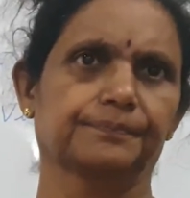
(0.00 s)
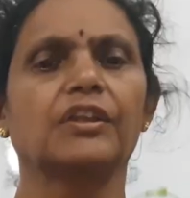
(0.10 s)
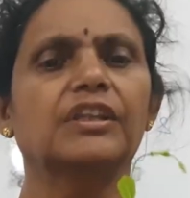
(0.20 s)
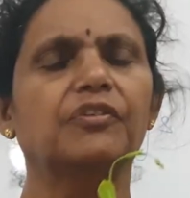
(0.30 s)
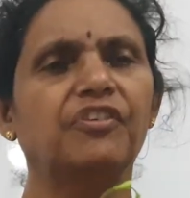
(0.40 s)

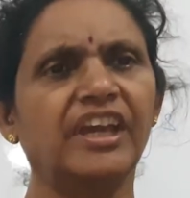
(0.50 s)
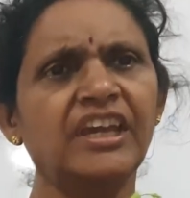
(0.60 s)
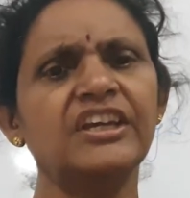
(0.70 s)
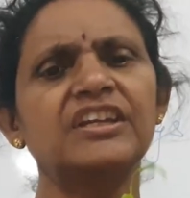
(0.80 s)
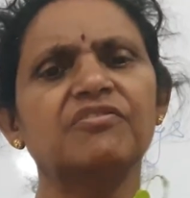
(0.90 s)
The way
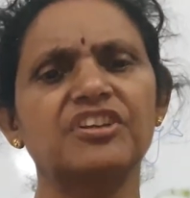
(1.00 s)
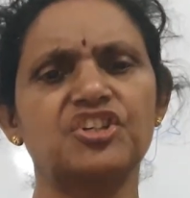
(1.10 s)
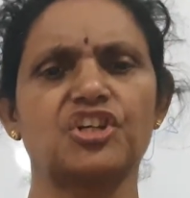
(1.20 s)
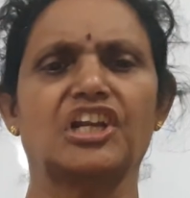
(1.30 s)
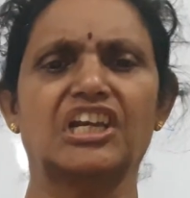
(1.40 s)
in
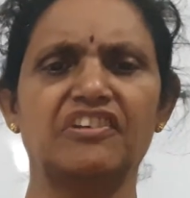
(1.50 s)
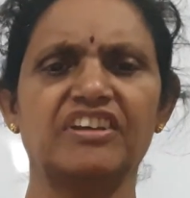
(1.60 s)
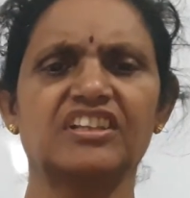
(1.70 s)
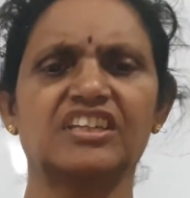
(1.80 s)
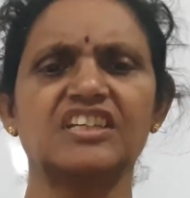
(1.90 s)
which
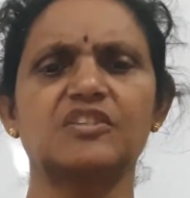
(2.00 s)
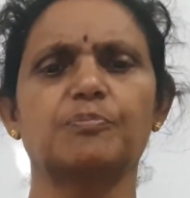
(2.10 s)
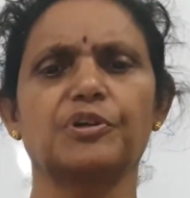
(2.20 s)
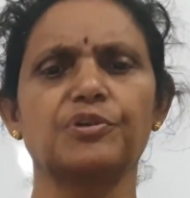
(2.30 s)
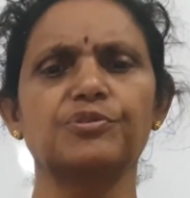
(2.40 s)
living things
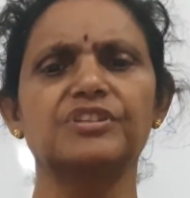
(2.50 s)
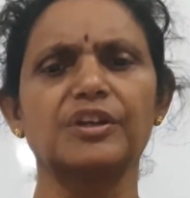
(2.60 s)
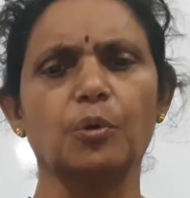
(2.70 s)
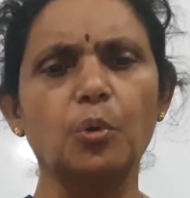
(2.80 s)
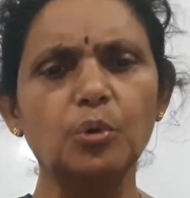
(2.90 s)
produce their
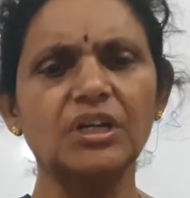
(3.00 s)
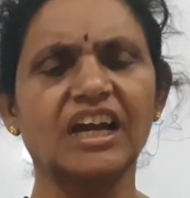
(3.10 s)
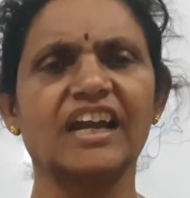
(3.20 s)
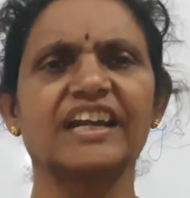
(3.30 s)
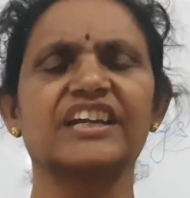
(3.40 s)
own
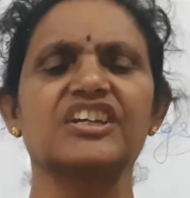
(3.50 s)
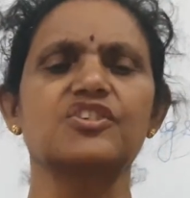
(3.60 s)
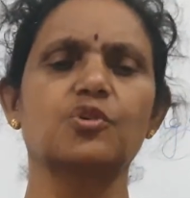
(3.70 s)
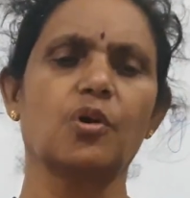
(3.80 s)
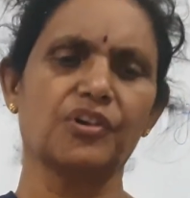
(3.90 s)
kind is
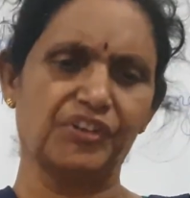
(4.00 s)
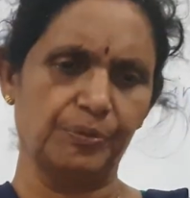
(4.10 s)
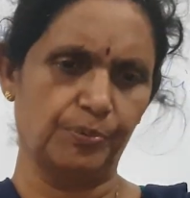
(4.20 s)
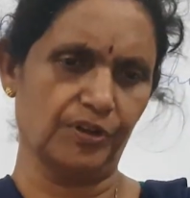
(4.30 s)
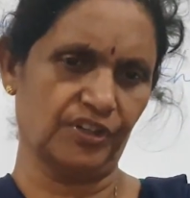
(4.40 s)
called
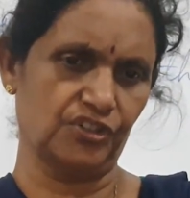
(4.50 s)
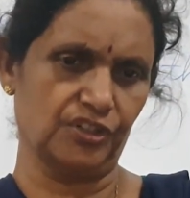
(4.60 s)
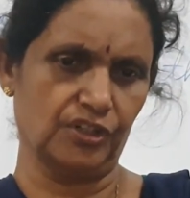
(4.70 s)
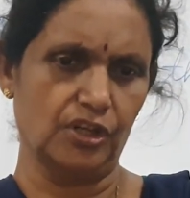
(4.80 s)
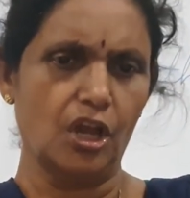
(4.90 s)
reproduction.
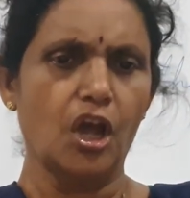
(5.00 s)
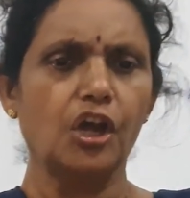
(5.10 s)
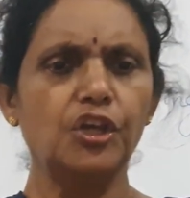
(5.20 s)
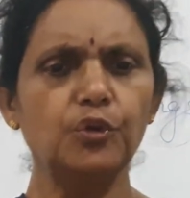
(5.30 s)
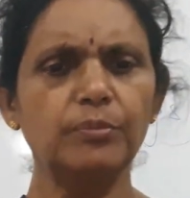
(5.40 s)

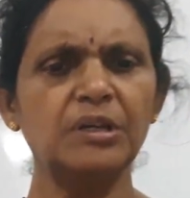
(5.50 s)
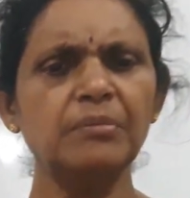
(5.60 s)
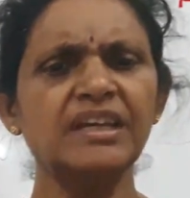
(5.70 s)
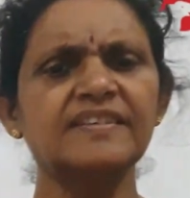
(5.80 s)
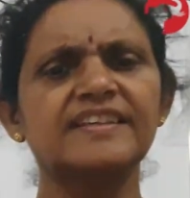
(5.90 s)
Human
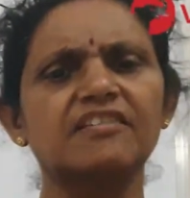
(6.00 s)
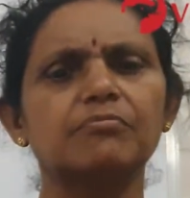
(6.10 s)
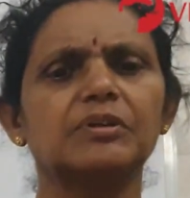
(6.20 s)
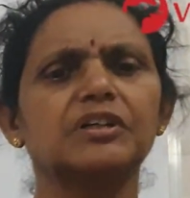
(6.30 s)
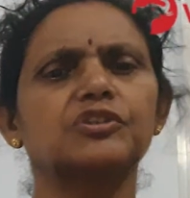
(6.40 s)
beings give
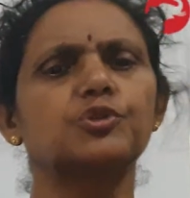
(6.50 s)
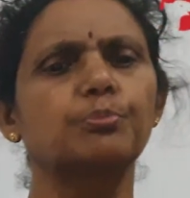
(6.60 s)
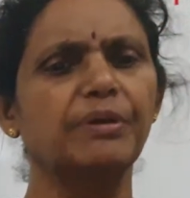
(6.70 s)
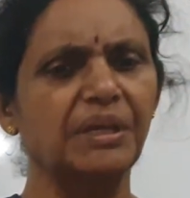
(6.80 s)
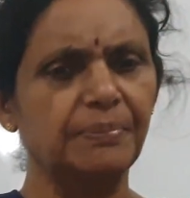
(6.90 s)
birth to
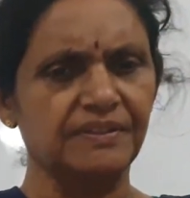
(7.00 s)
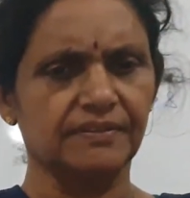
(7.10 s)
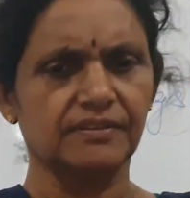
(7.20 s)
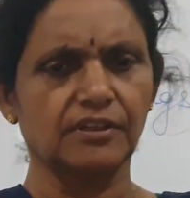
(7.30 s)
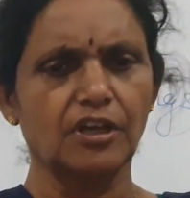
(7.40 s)

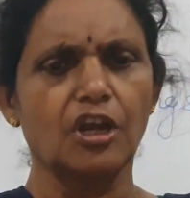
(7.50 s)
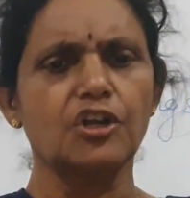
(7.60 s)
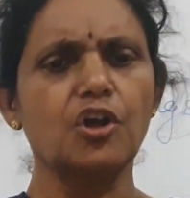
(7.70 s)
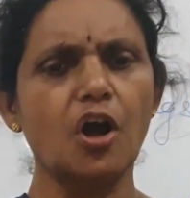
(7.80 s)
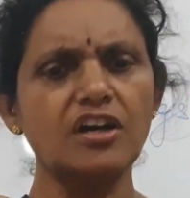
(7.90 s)
babies.
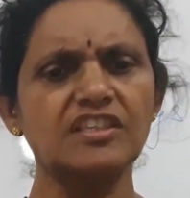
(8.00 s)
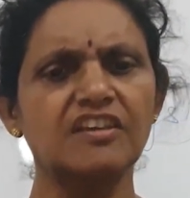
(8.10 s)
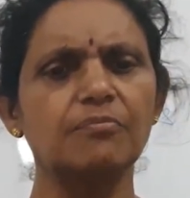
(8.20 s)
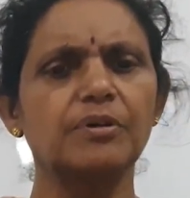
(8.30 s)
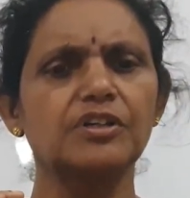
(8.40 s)
Dogs
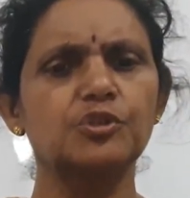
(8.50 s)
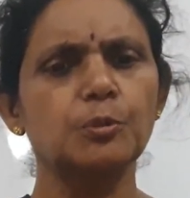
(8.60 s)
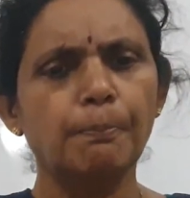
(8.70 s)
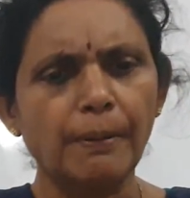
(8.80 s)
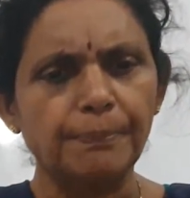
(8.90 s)
give birth to
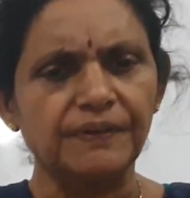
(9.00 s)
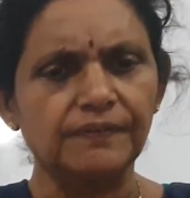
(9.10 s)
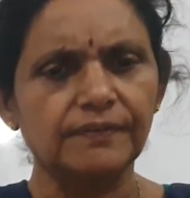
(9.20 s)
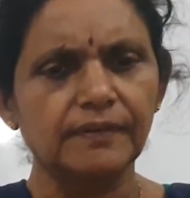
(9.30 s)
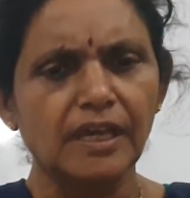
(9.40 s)

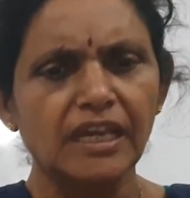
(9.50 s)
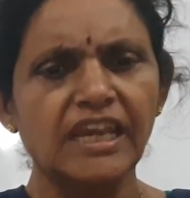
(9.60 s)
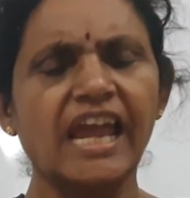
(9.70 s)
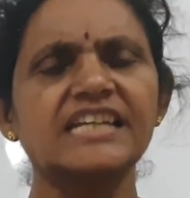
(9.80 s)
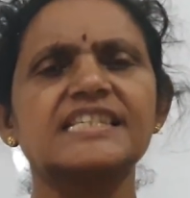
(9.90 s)
puppies.
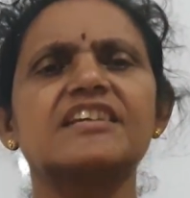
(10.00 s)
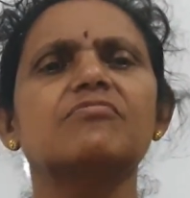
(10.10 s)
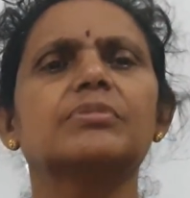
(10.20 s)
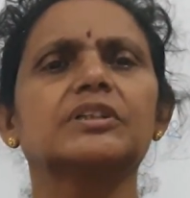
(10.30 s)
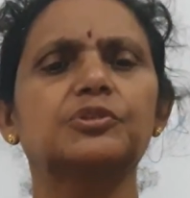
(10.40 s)
Cats give
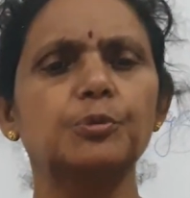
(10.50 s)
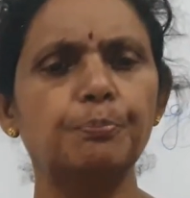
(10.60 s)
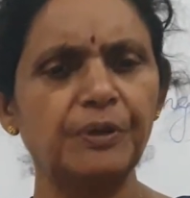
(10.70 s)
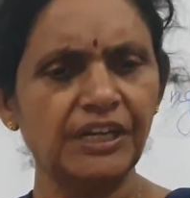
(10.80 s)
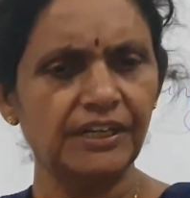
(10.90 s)
birth to
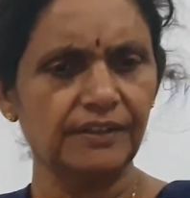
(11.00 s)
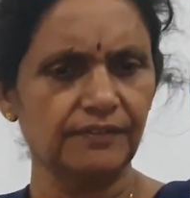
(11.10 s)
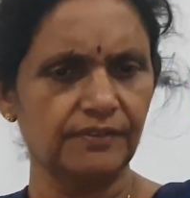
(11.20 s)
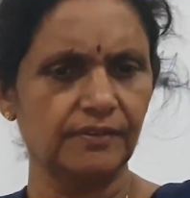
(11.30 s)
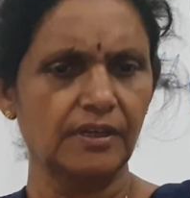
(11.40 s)

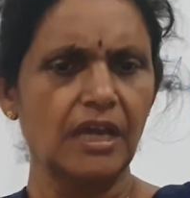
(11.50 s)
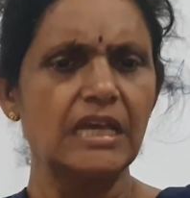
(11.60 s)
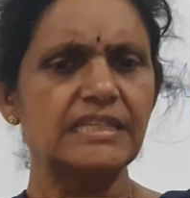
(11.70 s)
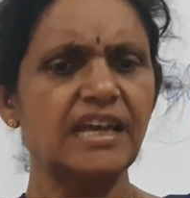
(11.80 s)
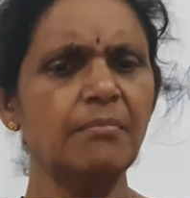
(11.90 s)
kittens.
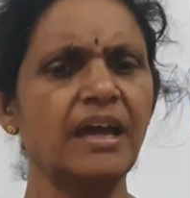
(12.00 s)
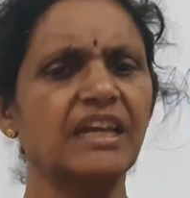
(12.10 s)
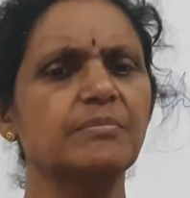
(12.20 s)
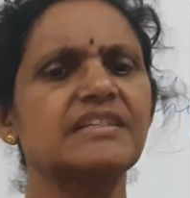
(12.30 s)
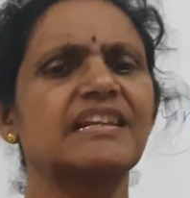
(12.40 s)
Some
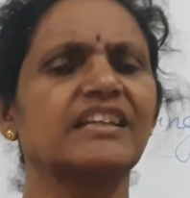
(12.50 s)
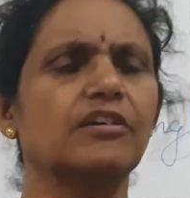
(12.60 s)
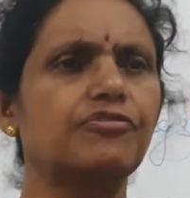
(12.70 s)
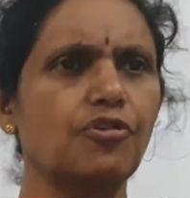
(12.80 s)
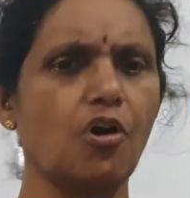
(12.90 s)
animals like the
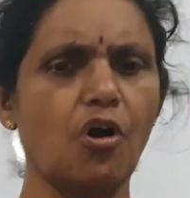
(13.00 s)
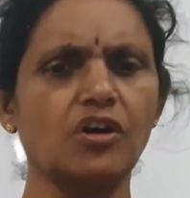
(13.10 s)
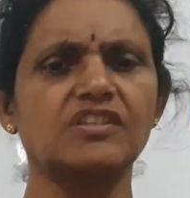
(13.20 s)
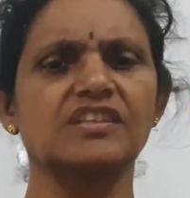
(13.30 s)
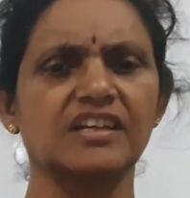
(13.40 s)

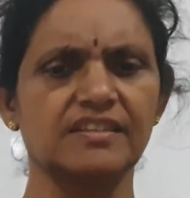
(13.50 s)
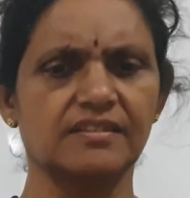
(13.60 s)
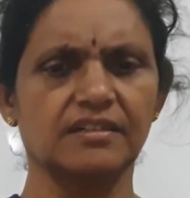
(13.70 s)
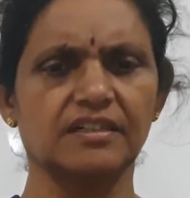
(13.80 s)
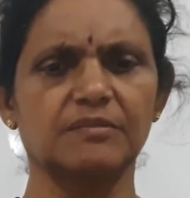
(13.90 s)
frogs, the
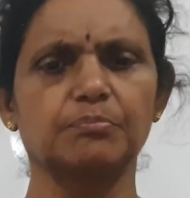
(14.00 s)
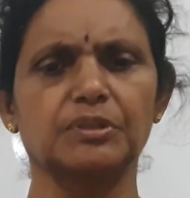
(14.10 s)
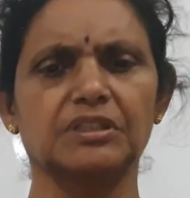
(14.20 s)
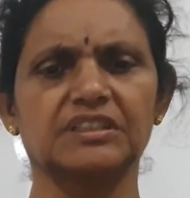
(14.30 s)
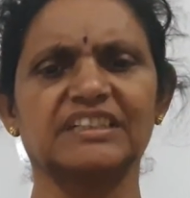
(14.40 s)
lizards,
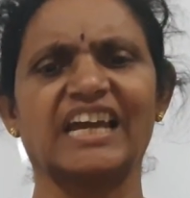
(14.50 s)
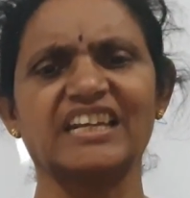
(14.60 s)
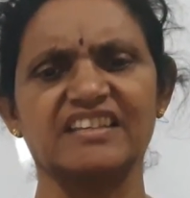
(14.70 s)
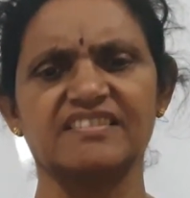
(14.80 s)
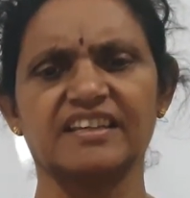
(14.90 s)
birds and
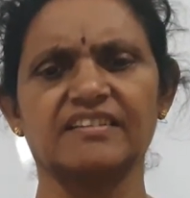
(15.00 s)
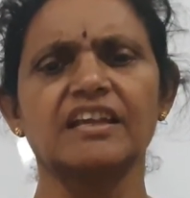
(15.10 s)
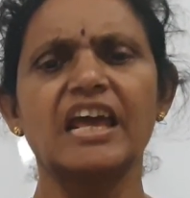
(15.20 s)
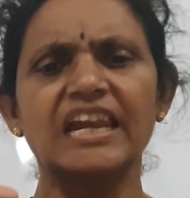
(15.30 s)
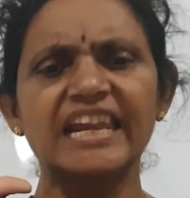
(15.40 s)
insects
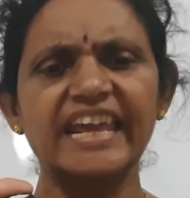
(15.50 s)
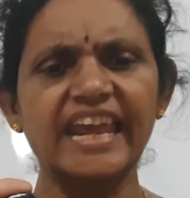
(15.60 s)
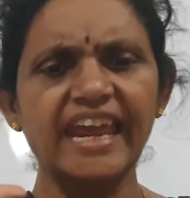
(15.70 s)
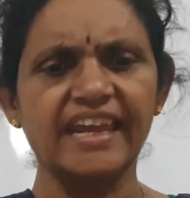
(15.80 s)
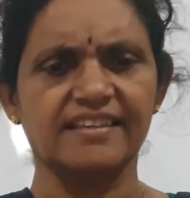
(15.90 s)
lay
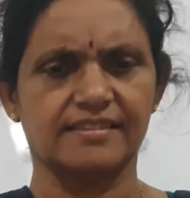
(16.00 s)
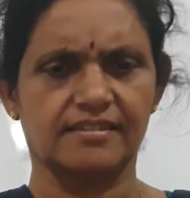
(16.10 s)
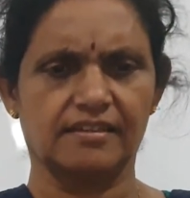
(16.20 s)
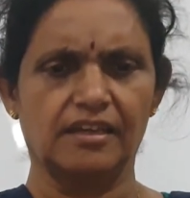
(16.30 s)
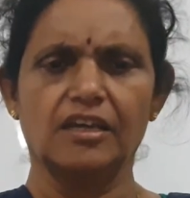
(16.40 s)
eggs.
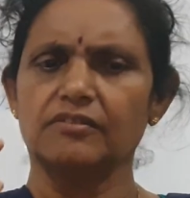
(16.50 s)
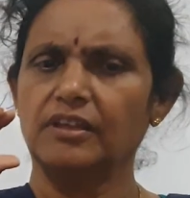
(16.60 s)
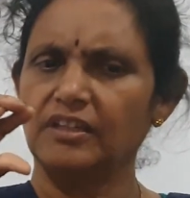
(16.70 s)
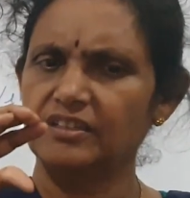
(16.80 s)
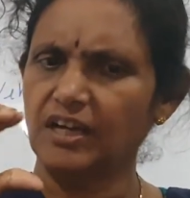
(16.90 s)

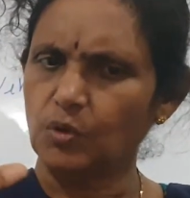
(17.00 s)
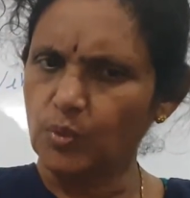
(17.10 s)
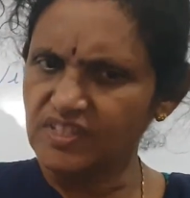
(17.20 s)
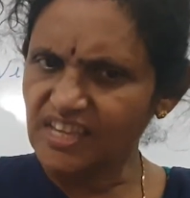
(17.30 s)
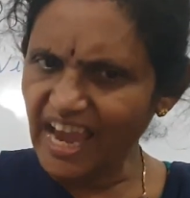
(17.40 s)
Their young
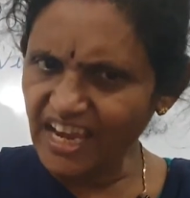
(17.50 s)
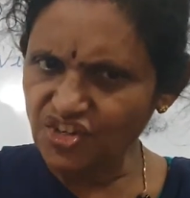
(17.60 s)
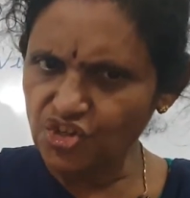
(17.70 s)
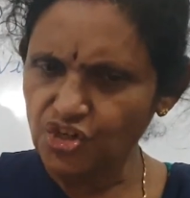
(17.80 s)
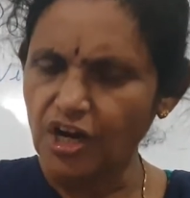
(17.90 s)
ones
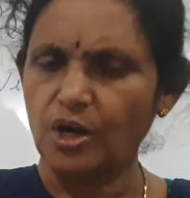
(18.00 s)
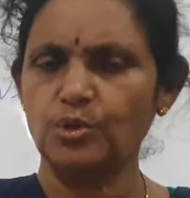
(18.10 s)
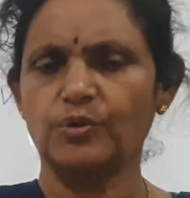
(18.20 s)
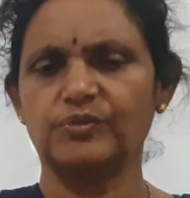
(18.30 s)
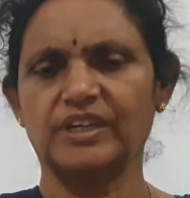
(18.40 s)
hatch
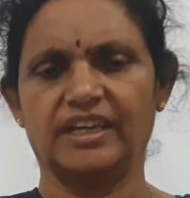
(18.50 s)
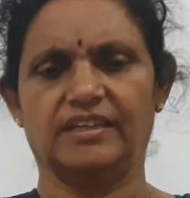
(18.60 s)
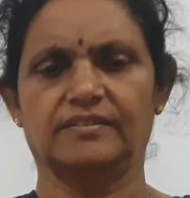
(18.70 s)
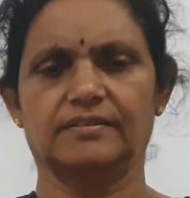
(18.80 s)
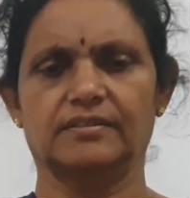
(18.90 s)
out of the
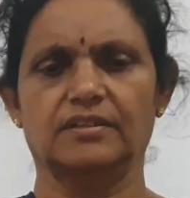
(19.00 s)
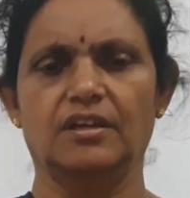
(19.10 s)
eggs.